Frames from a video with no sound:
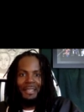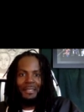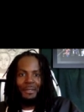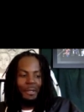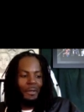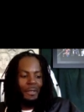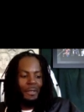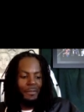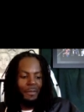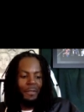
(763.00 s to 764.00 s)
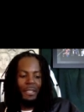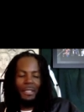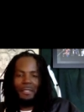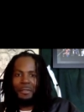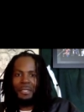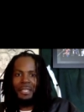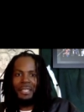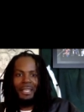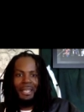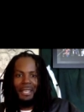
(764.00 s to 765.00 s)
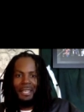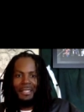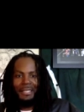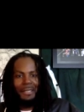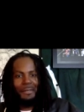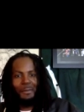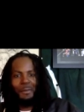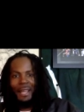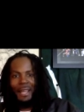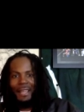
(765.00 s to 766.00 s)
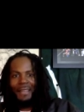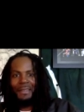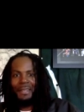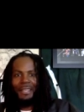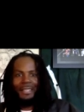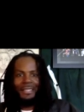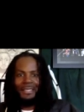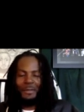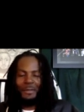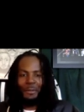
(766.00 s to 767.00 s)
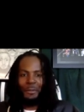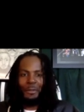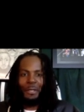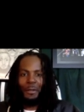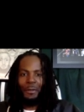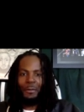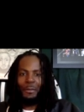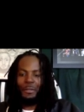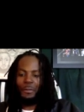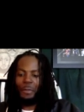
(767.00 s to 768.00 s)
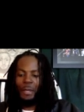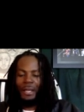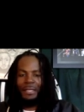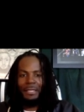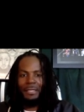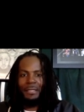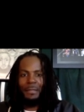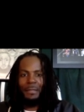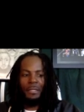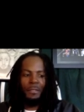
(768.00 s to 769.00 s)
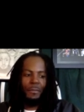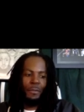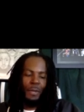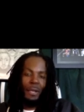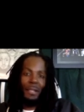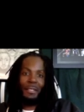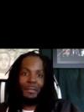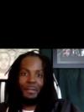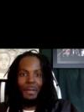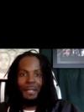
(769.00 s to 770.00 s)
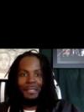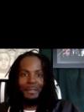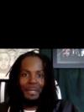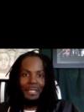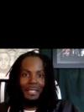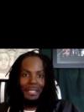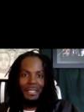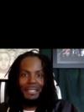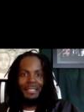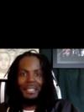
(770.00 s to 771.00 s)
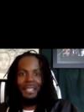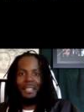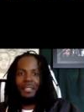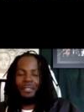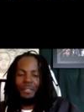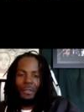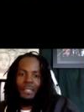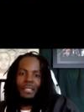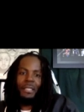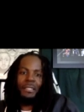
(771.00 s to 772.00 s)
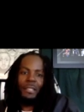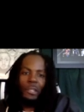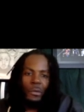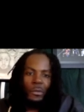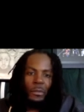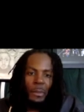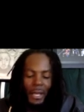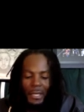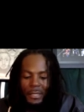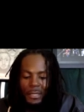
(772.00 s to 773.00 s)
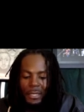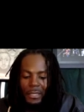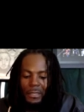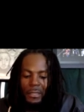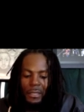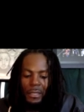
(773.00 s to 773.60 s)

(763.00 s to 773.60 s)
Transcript: You know, it's very intricate. It takes a while. It, you go through your own mental process in the midst of it. You got other responsibilities, so it's, it's a huge process